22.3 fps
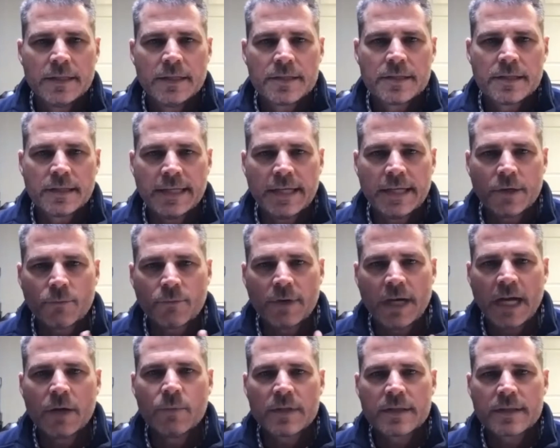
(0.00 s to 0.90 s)
to get
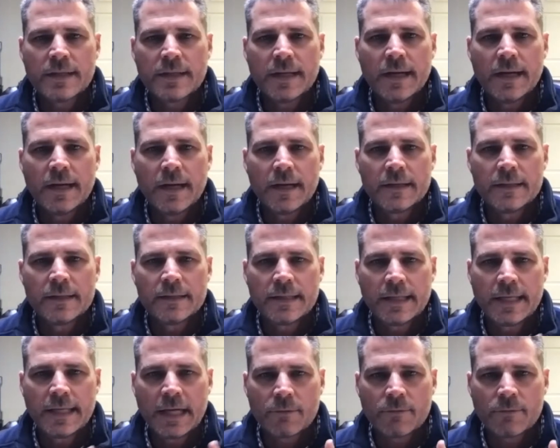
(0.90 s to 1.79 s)
right with God,
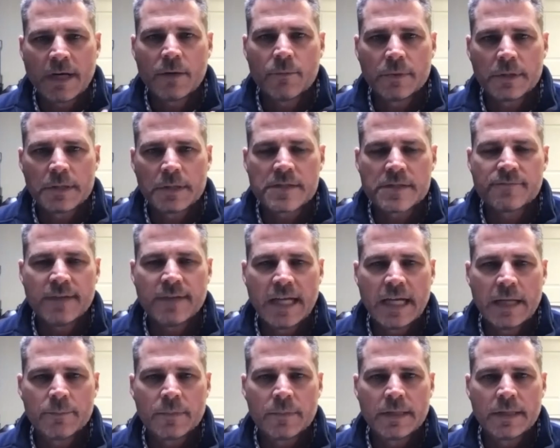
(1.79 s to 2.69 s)
to get right with his
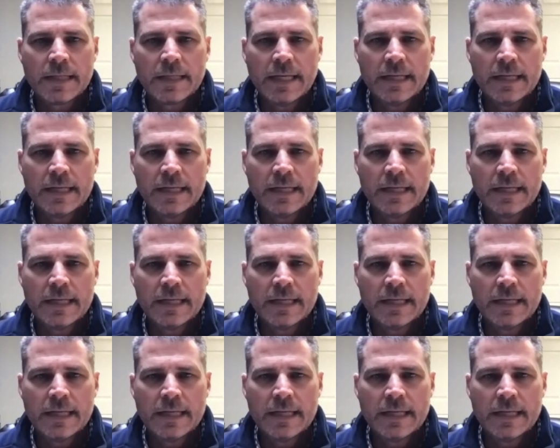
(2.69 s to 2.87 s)
family,